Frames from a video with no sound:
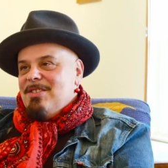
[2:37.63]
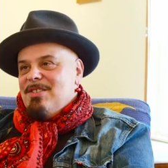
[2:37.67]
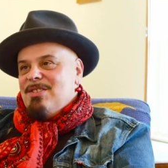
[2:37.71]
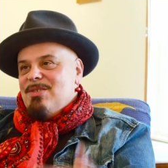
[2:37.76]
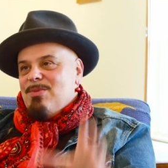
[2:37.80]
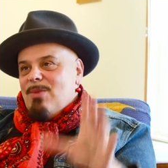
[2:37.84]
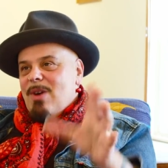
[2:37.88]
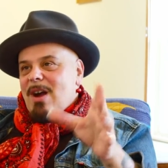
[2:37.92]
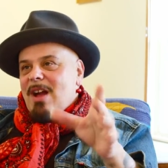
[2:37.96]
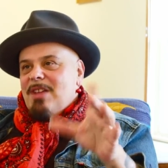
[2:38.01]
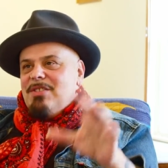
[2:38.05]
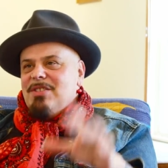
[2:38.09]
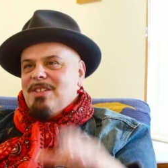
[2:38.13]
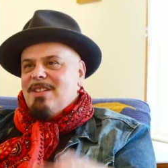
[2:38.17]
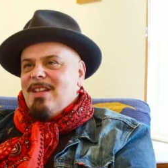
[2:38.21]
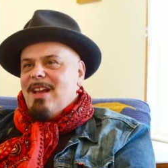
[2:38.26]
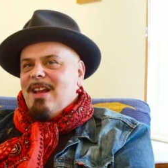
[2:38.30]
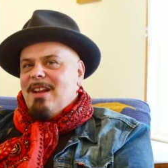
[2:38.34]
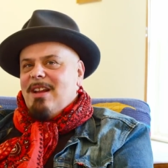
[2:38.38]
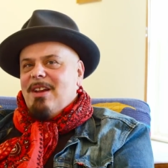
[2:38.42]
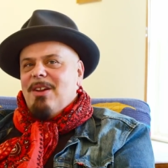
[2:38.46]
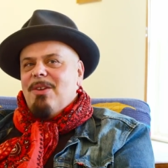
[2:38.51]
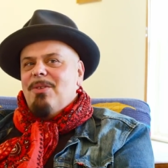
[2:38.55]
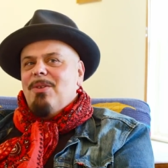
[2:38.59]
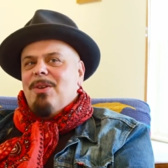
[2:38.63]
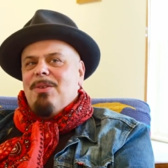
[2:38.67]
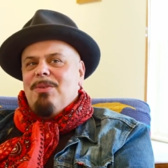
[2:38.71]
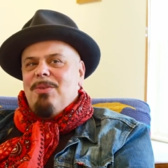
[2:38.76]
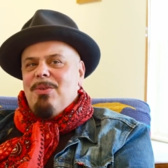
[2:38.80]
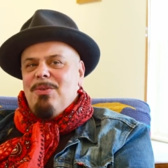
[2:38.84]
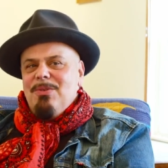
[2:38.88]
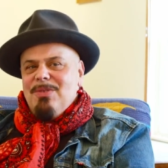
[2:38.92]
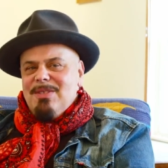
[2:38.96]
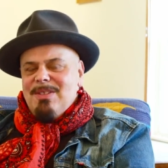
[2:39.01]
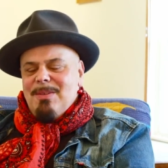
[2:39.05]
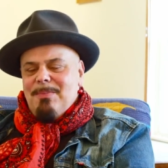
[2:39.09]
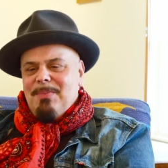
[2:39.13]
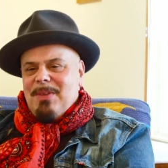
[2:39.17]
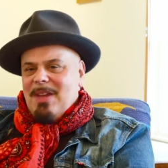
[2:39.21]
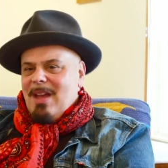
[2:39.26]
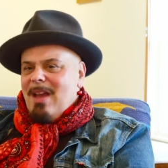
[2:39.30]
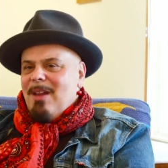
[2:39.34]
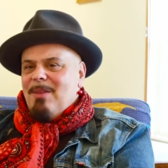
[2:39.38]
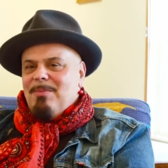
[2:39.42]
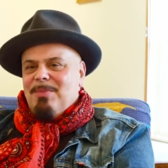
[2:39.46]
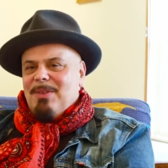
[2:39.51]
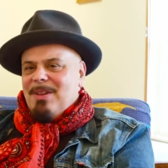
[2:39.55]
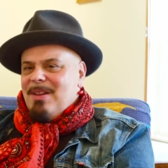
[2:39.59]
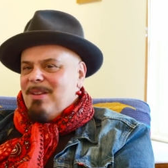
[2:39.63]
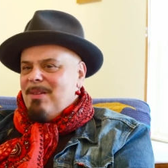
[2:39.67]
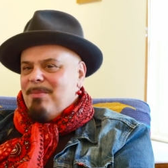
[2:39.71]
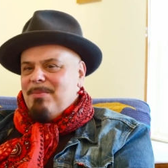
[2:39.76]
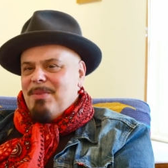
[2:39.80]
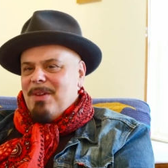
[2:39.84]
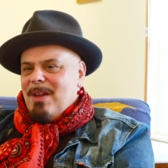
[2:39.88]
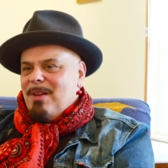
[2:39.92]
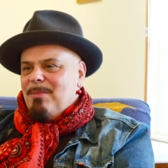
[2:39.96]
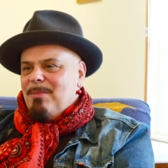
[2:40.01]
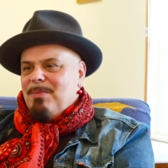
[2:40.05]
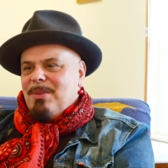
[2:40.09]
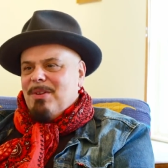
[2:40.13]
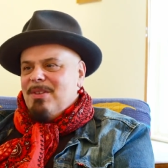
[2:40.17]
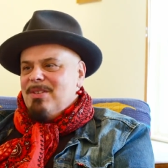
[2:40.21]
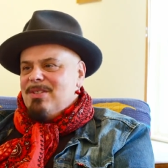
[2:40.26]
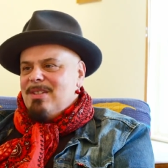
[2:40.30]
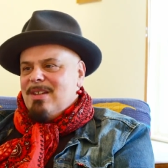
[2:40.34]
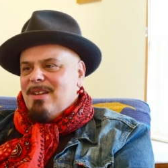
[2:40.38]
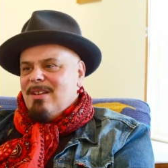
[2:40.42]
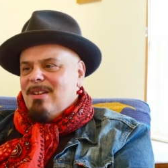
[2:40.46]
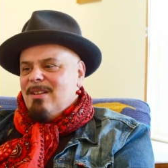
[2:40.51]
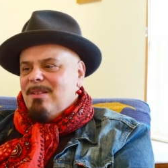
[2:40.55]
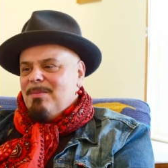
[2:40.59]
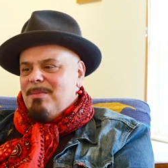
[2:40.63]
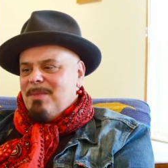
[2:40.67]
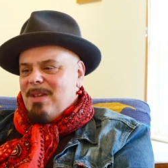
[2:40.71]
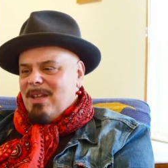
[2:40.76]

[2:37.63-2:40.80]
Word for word: just watching that and going, who's the piano player? The piano player's killing me.